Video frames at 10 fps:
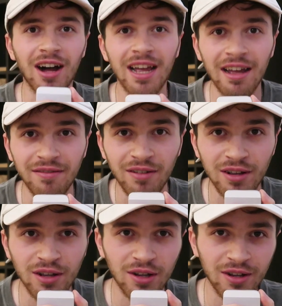I have
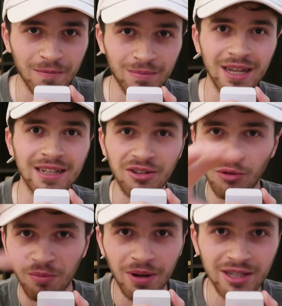completed
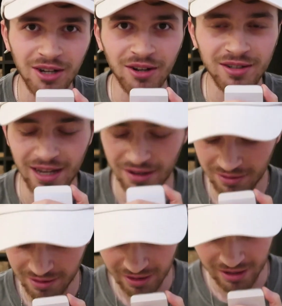all my tasks
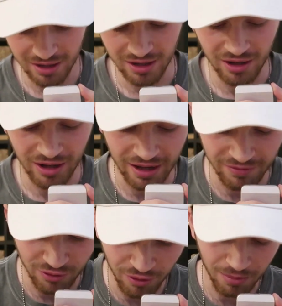now. I
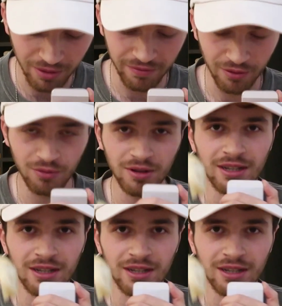have got my food,